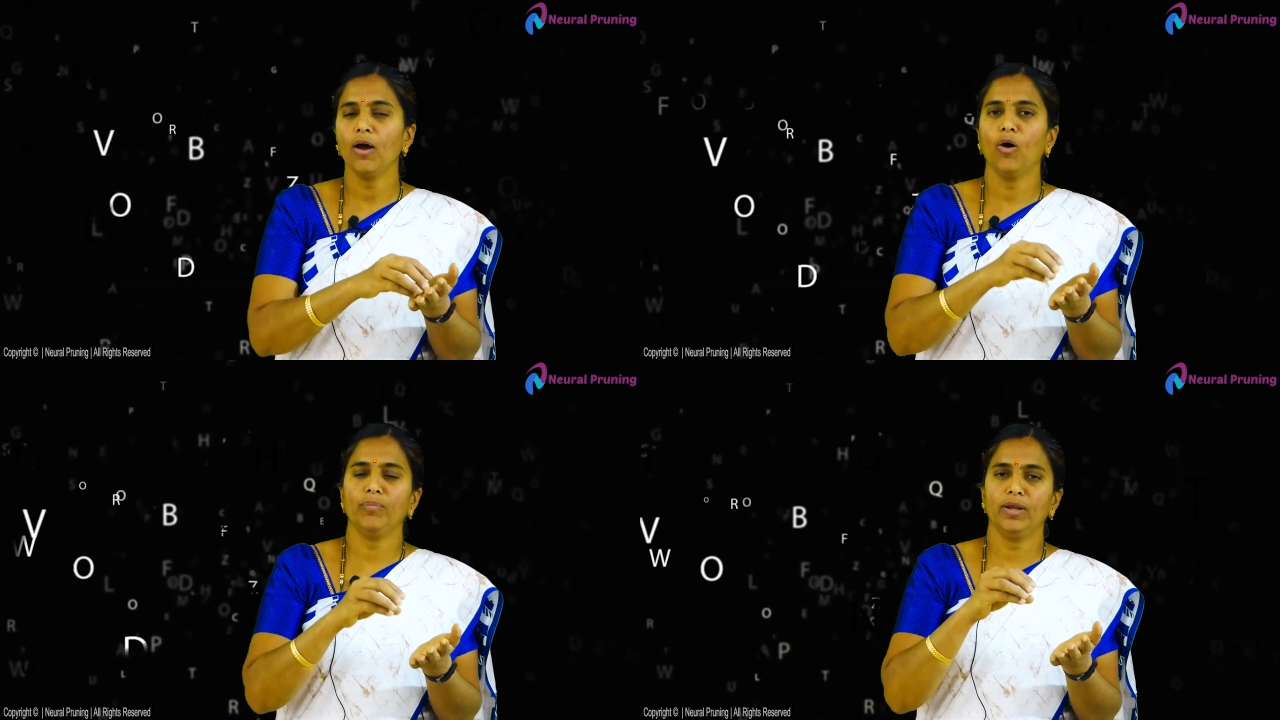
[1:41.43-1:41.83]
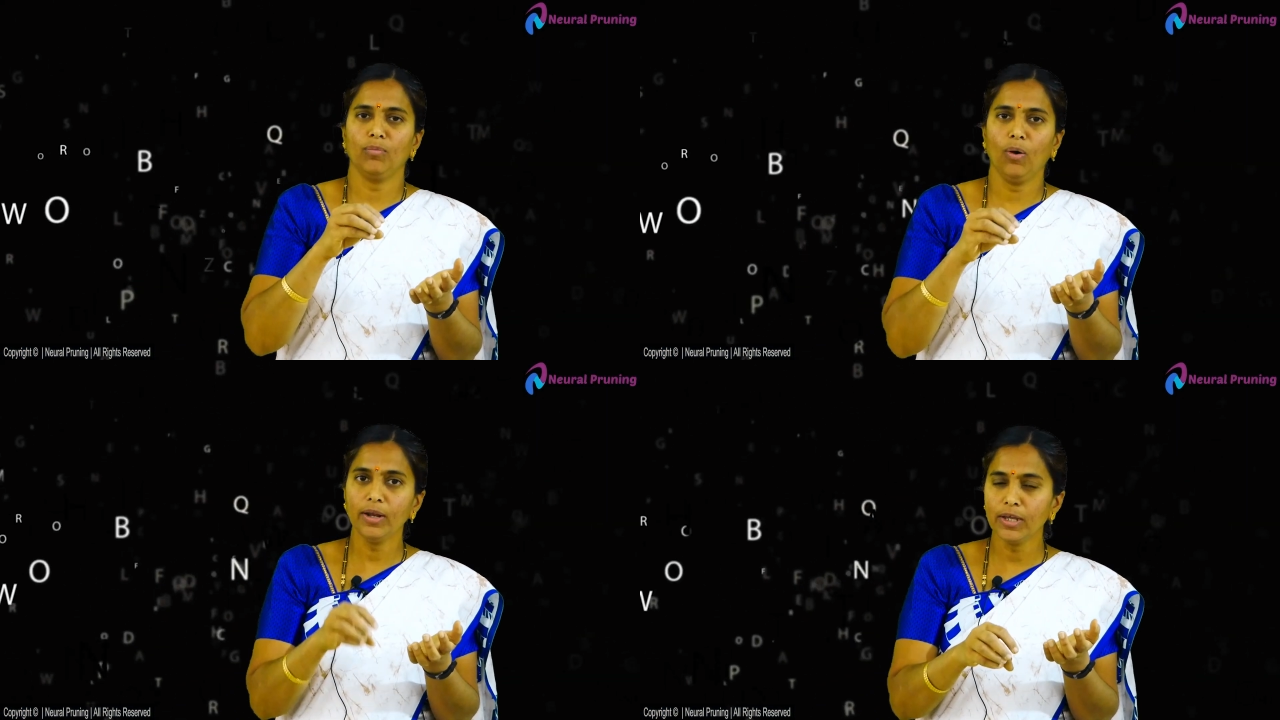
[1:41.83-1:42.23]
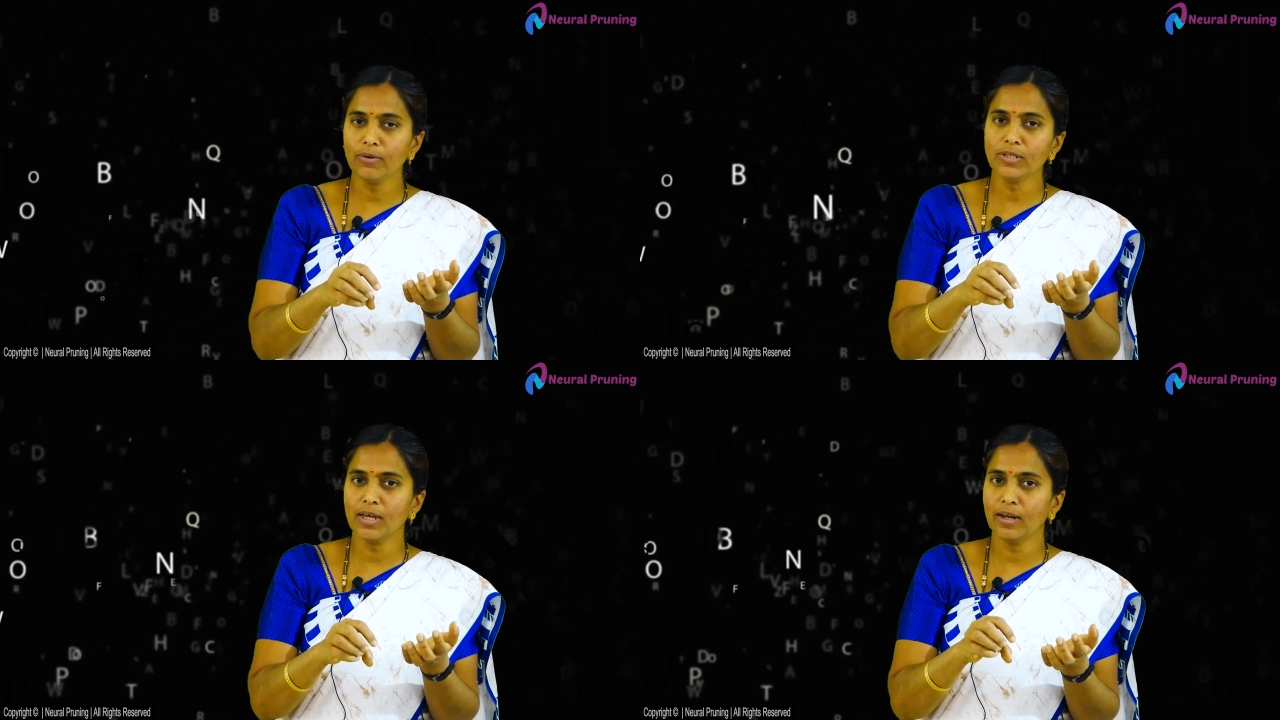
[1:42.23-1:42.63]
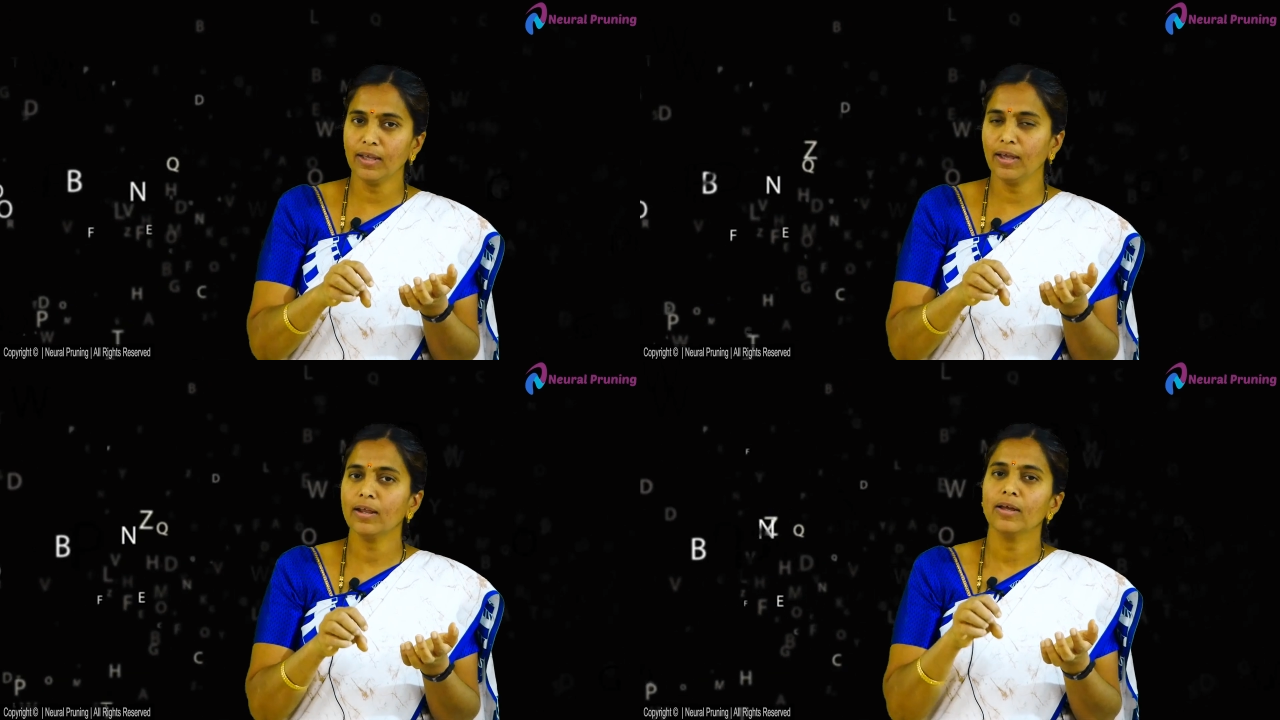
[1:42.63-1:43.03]
how many molecules are
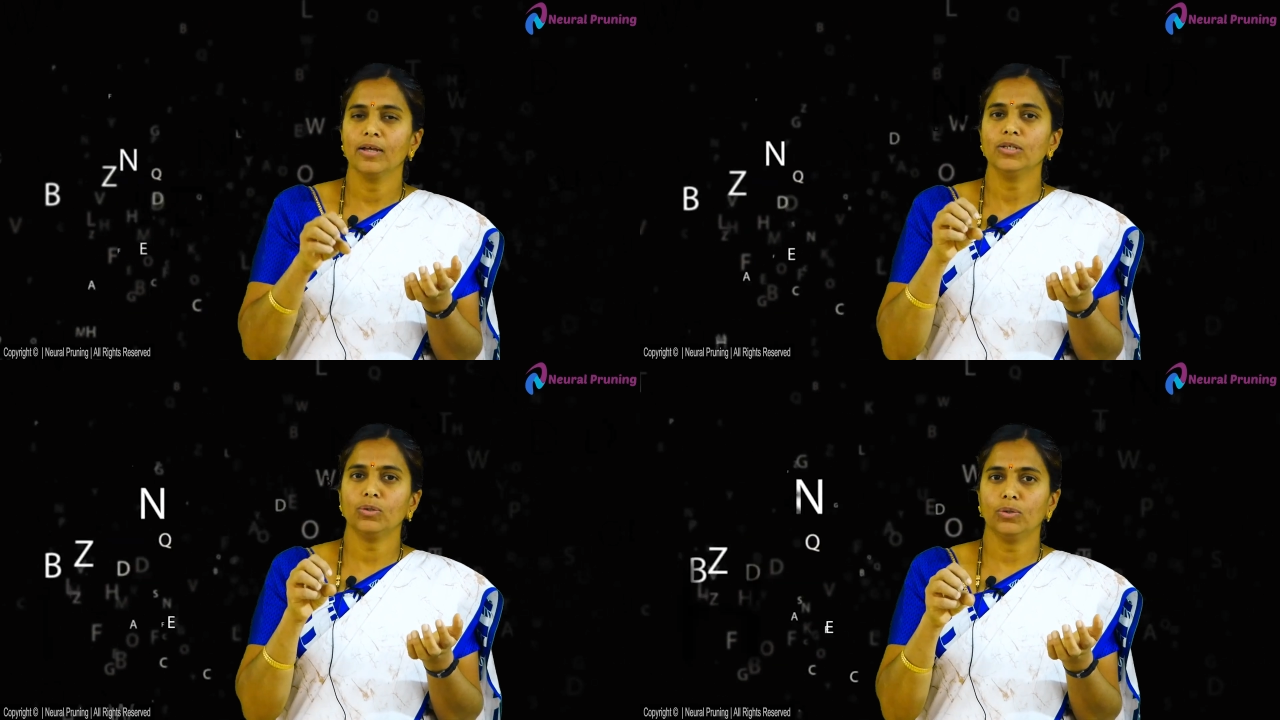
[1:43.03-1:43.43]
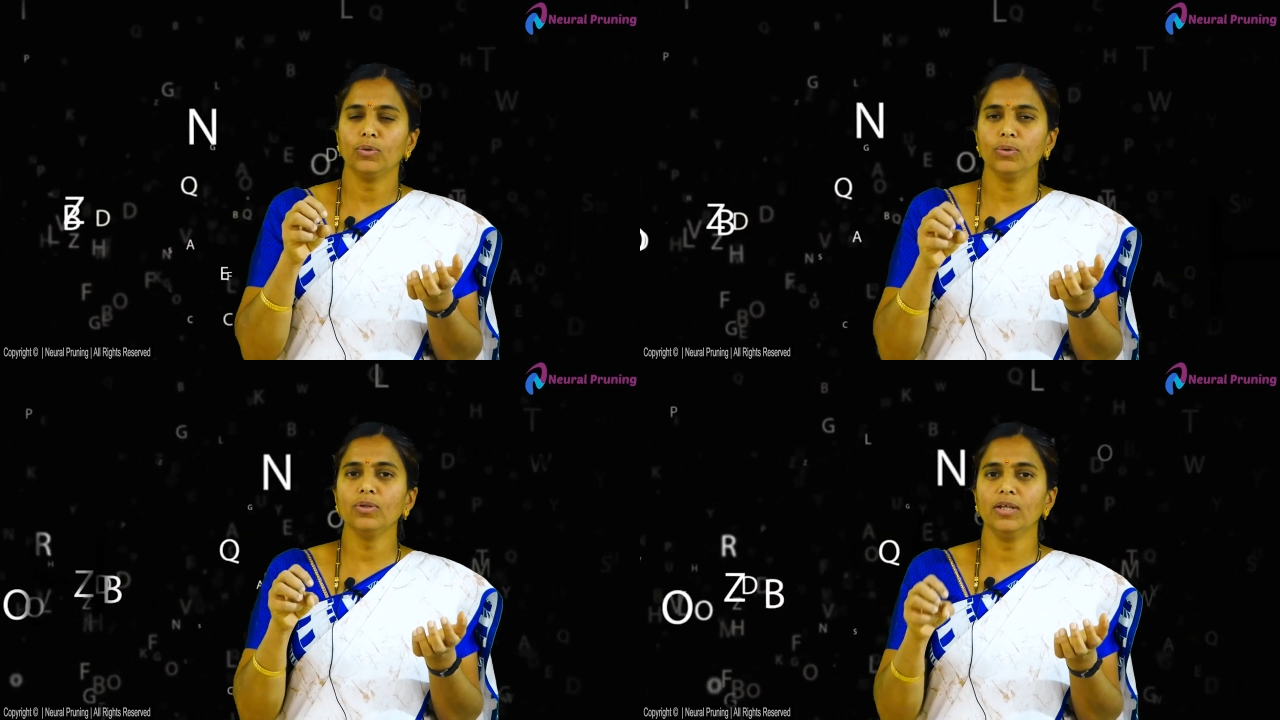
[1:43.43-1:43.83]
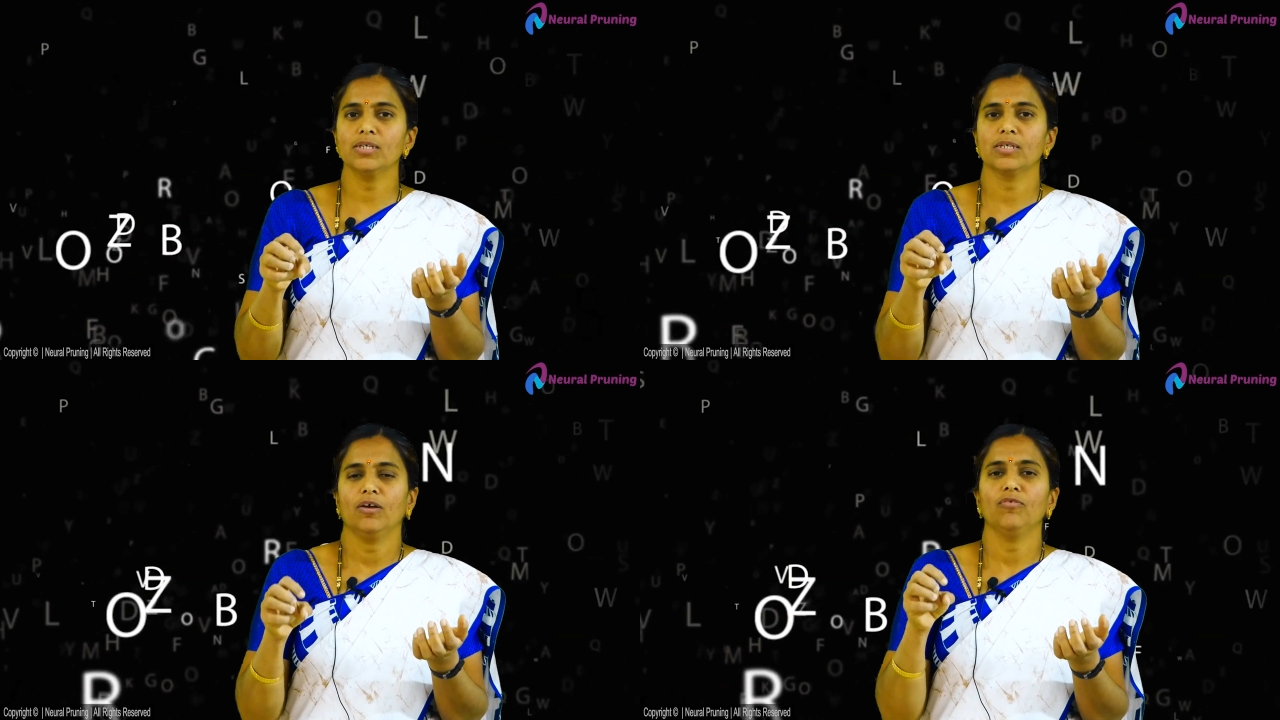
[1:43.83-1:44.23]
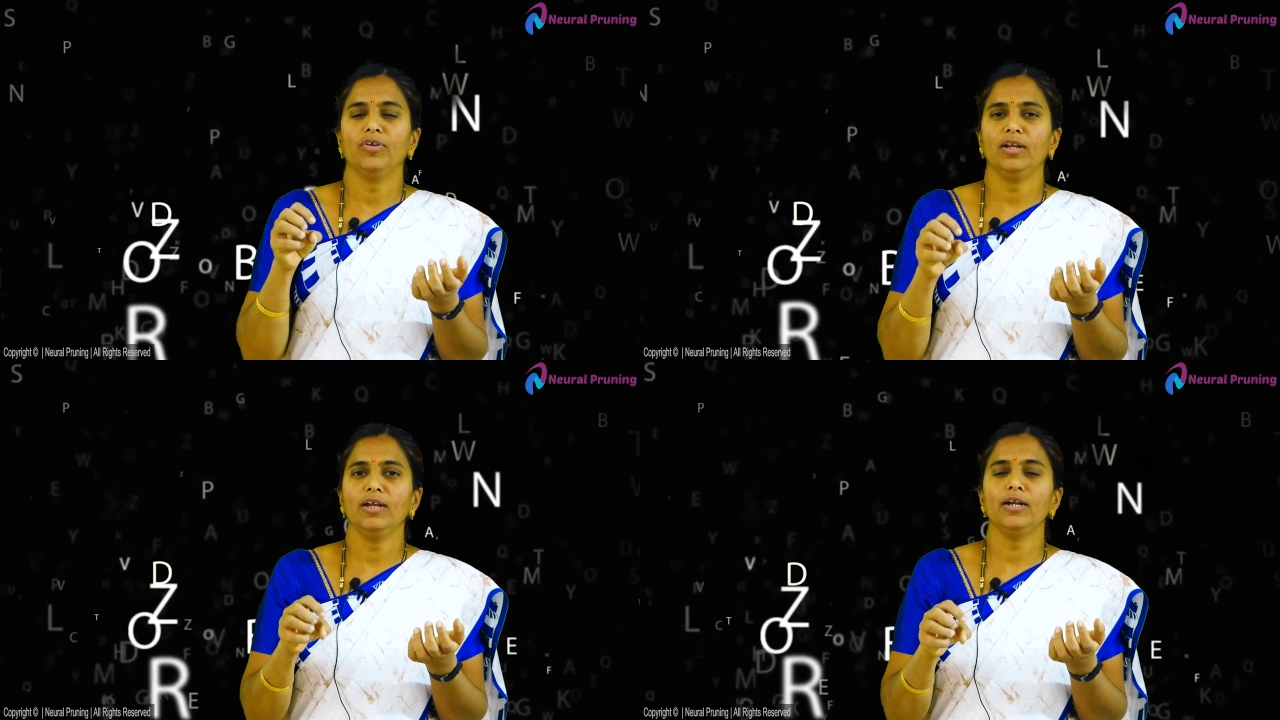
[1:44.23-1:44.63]
there. So to do this,
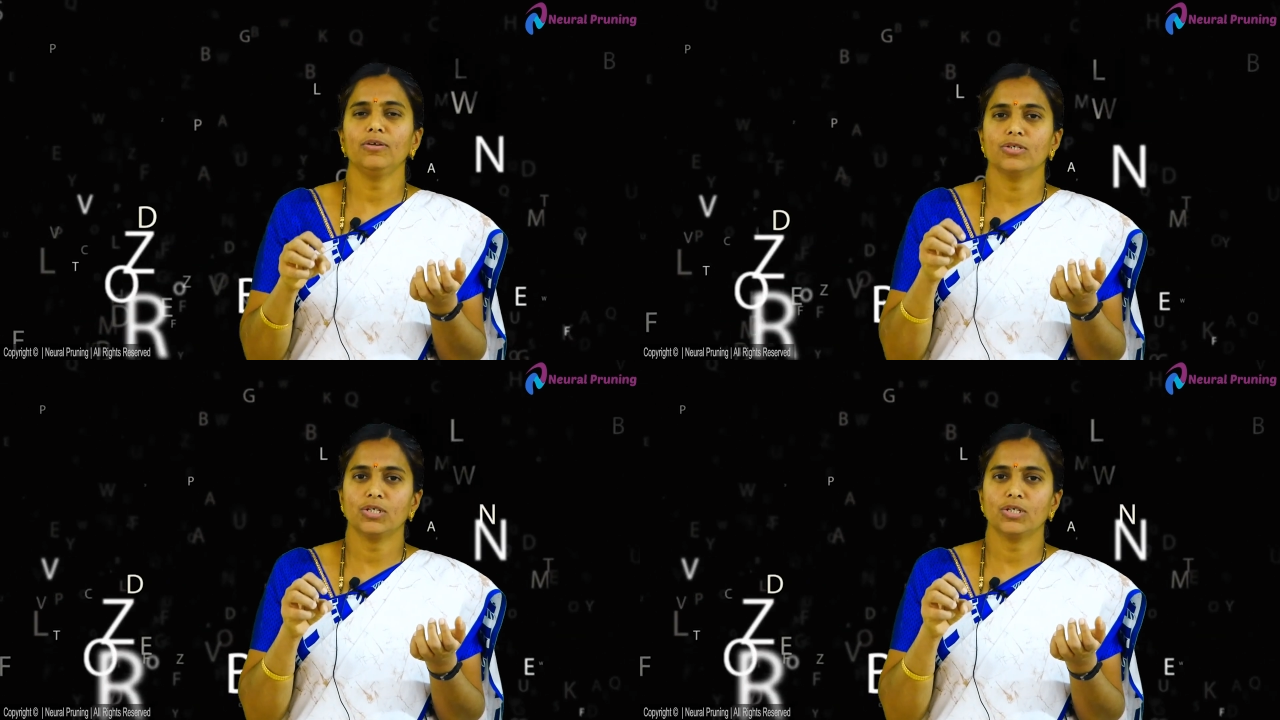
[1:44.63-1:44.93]
we need to